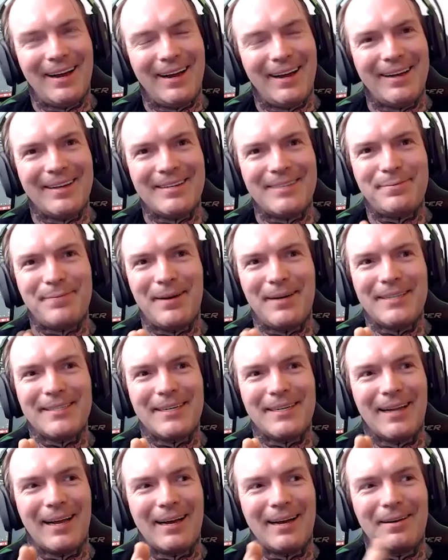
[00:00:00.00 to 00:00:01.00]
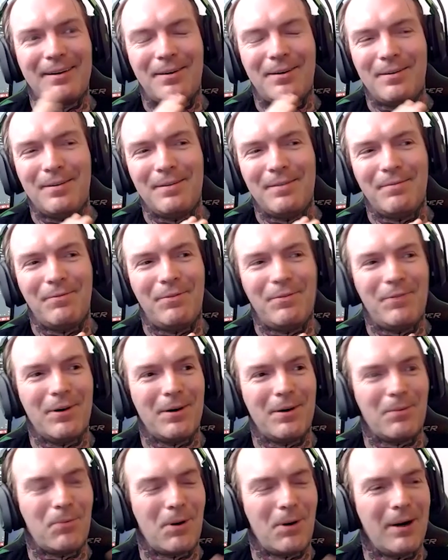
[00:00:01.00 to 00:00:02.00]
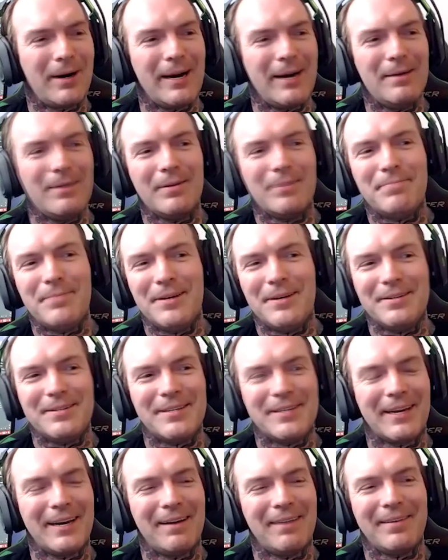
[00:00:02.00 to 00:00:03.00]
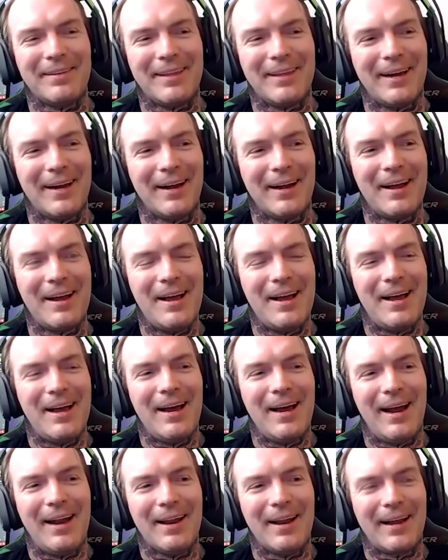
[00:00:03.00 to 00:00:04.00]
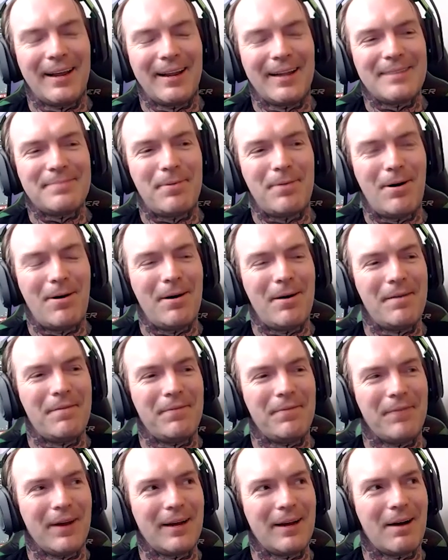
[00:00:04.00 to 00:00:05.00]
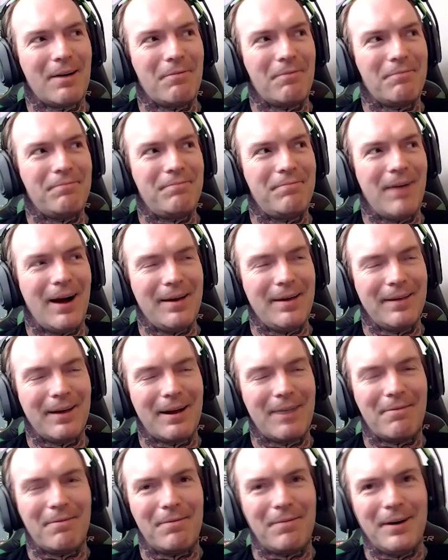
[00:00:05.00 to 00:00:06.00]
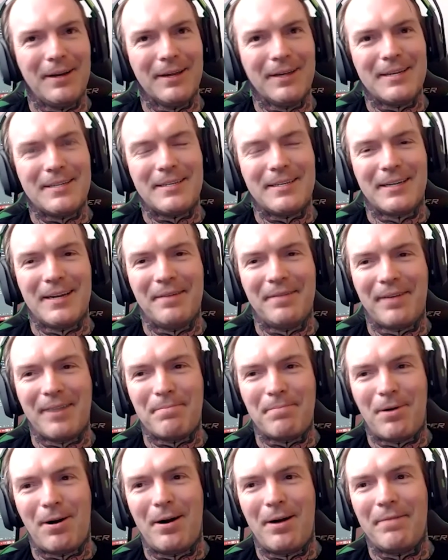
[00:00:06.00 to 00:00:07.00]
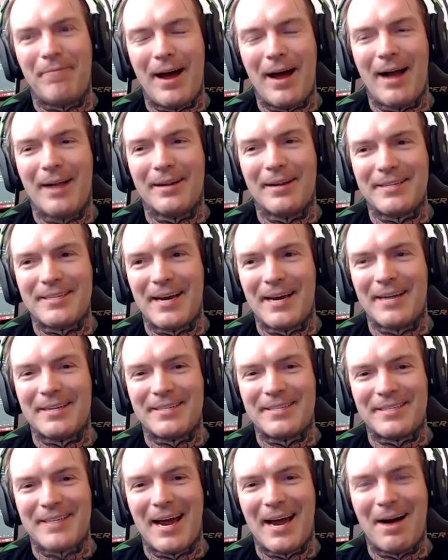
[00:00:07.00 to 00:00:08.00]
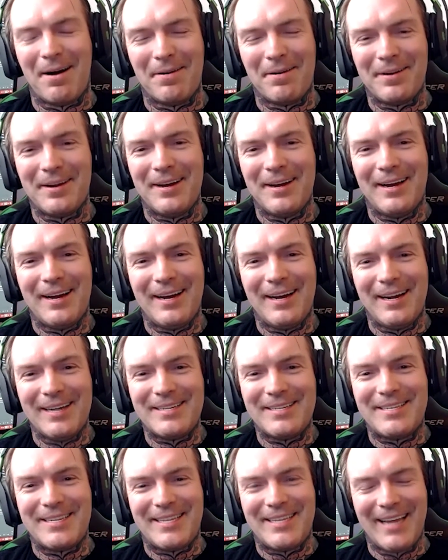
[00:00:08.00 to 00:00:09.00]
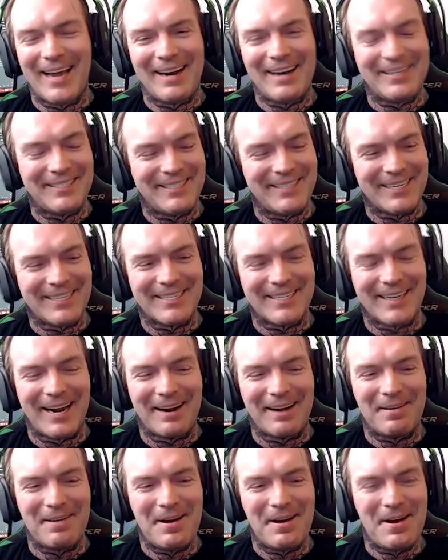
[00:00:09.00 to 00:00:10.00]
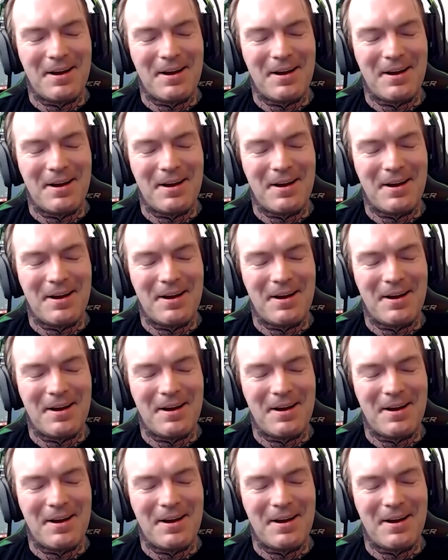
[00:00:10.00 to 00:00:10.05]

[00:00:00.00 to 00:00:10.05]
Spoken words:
especially like working with music and everything. And like, that's part of like I think a really significant part of Alesana's sound is that just like